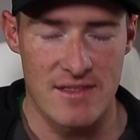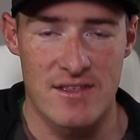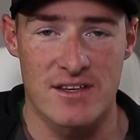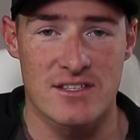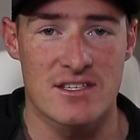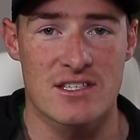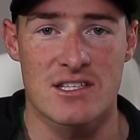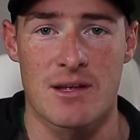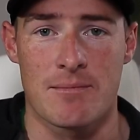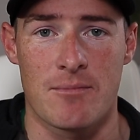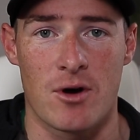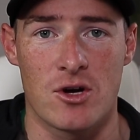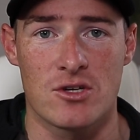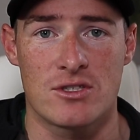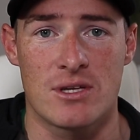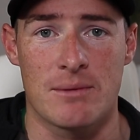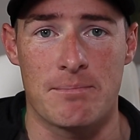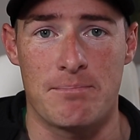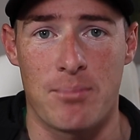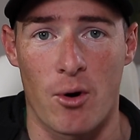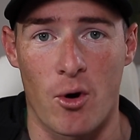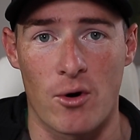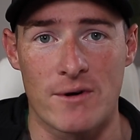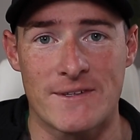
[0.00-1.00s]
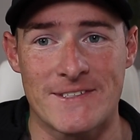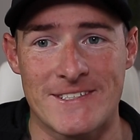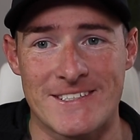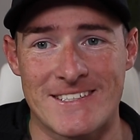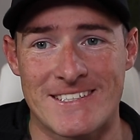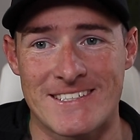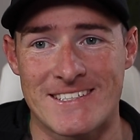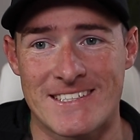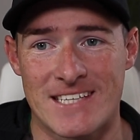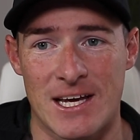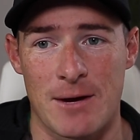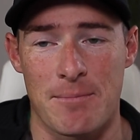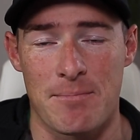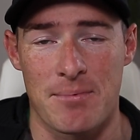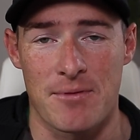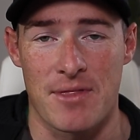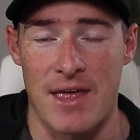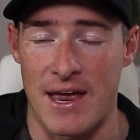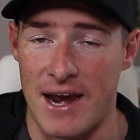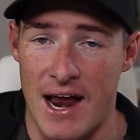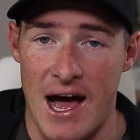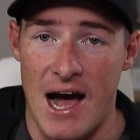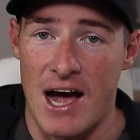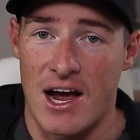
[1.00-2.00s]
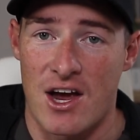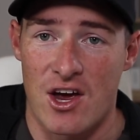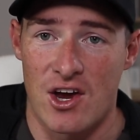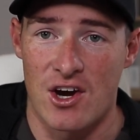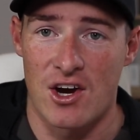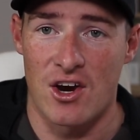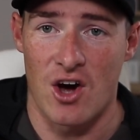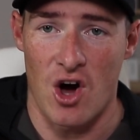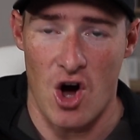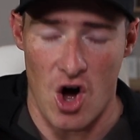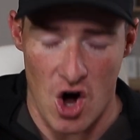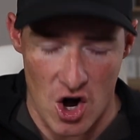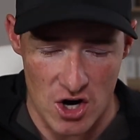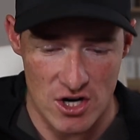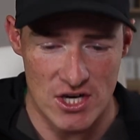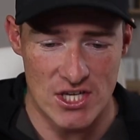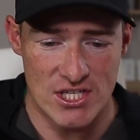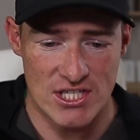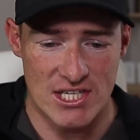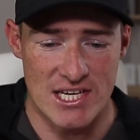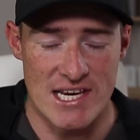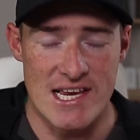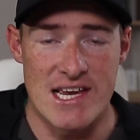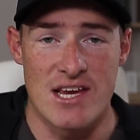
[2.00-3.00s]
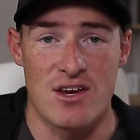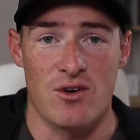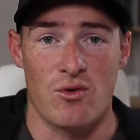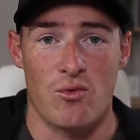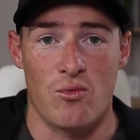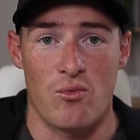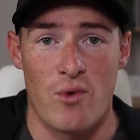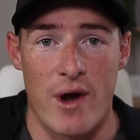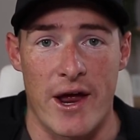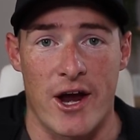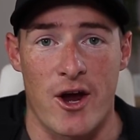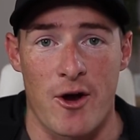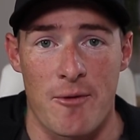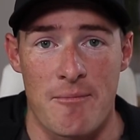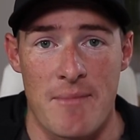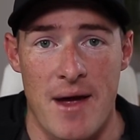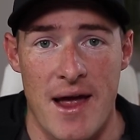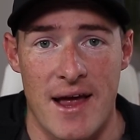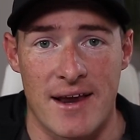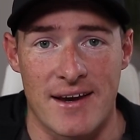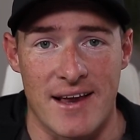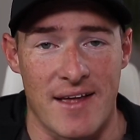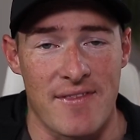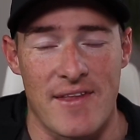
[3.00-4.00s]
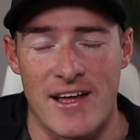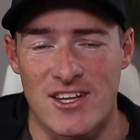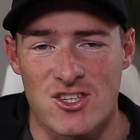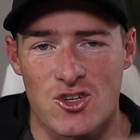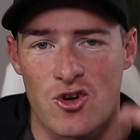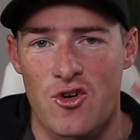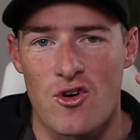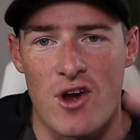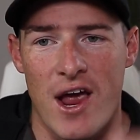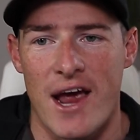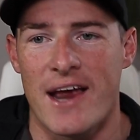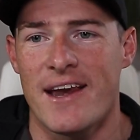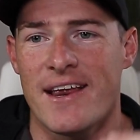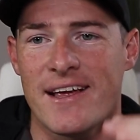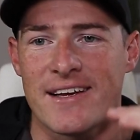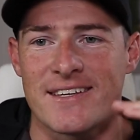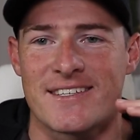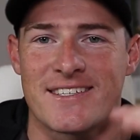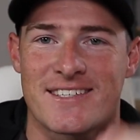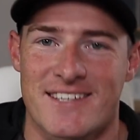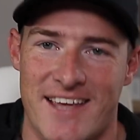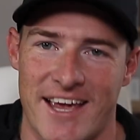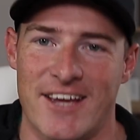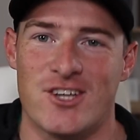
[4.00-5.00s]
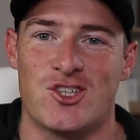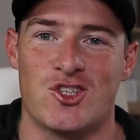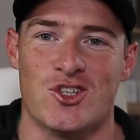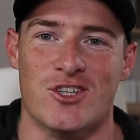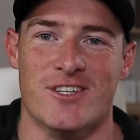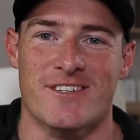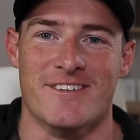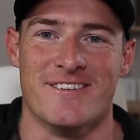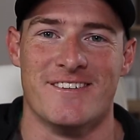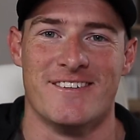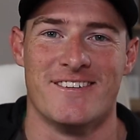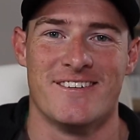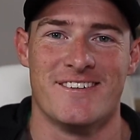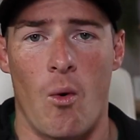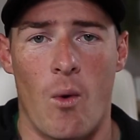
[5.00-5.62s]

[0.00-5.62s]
this is the most important tip that I could honestly recommend, and that's creating a schedule.